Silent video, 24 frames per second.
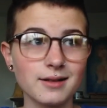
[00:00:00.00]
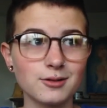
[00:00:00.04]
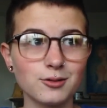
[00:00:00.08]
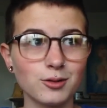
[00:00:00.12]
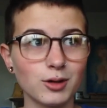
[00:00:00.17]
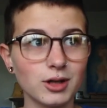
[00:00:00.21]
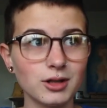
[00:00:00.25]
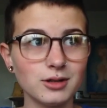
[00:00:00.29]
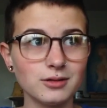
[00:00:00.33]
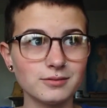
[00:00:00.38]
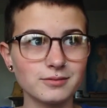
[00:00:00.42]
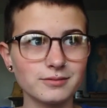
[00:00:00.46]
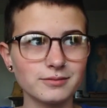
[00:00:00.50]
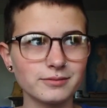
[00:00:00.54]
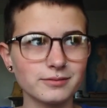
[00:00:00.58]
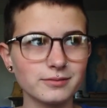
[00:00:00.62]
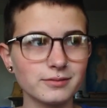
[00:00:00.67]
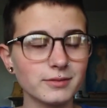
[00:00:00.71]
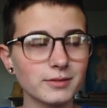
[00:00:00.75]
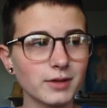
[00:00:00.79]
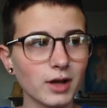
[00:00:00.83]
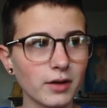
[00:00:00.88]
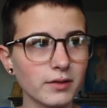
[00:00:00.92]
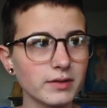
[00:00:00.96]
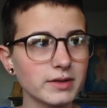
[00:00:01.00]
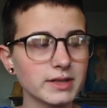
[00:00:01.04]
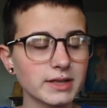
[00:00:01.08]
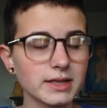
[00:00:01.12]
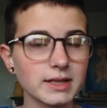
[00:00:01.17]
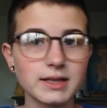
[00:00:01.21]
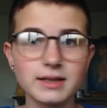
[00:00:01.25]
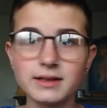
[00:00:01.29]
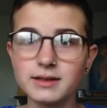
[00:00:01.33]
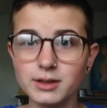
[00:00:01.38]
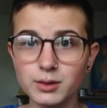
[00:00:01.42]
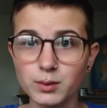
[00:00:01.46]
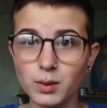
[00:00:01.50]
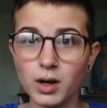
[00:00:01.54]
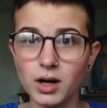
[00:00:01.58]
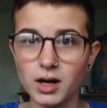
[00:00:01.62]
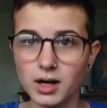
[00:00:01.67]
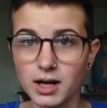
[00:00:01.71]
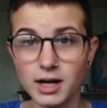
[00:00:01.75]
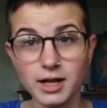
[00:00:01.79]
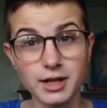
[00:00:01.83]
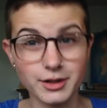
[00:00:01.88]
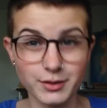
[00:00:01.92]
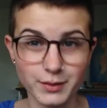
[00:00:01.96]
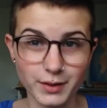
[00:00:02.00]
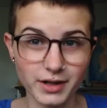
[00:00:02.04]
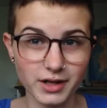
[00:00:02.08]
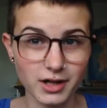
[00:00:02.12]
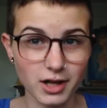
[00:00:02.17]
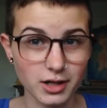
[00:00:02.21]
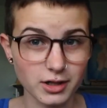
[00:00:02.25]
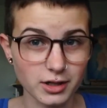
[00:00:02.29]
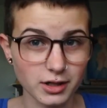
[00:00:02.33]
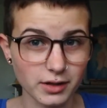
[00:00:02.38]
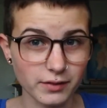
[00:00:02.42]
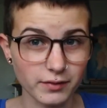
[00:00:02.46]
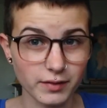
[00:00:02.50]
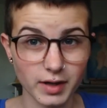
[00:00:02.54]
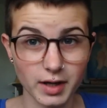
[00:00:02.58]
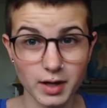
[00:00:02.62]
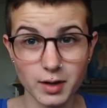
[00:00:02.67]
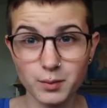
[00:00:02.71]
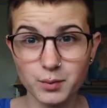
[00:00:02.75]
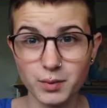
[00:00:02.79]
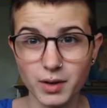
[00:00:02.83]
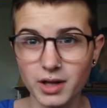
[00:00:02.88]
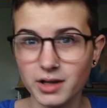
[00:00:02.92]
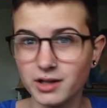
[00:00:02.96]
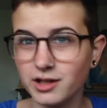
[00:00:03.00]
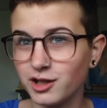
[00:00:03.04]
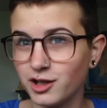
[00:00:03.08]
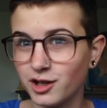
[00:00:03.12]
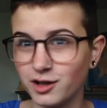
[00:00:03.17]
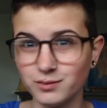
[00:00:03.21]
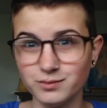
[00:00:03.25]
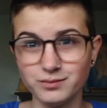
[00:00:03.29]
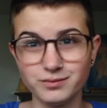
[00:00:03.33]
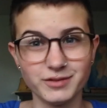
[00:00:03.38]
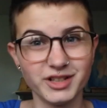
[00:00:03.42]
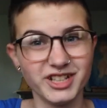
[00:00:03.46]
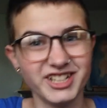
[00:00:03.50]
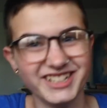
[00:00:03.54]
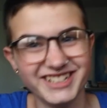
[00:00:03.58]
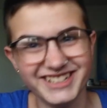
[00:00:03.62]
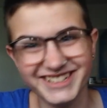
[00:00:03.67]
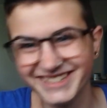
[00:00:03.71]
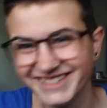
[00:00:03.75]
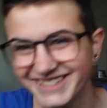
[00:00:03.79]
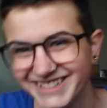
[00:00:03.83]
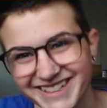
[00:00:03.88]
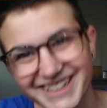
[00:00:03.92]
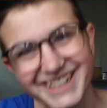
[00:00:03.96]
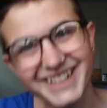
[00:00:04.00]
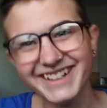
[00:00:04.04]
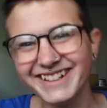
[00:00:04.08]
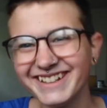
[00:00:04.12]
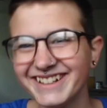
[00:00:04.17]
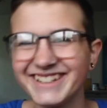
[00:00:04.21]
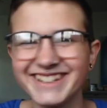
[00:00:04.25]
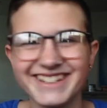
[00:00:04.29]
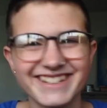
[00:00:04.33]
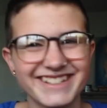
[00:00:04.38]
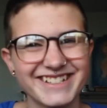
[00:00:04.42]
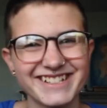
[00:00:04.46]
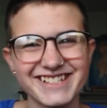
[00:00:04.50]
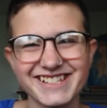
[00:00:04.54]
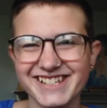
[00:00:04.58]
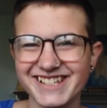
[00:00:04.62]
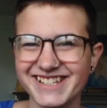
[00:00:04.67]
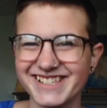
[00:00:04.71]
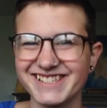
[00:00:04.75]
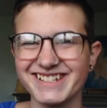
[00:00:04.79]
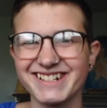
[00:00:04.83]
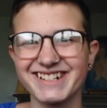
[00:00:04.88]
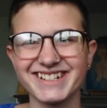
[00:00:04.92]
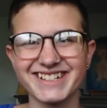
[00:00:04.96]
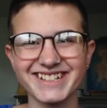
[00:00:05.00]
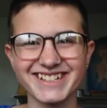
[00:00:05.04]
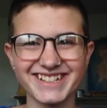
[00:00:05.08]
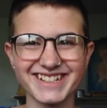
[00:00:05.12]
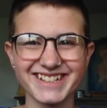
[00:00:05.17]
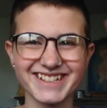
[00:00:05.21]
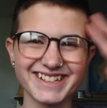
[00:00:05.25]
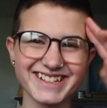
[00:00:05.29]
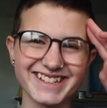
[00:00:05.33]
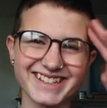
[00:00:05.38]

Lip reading: well, obviously you are, hence why I clicked on the video, but you know, let's just get started.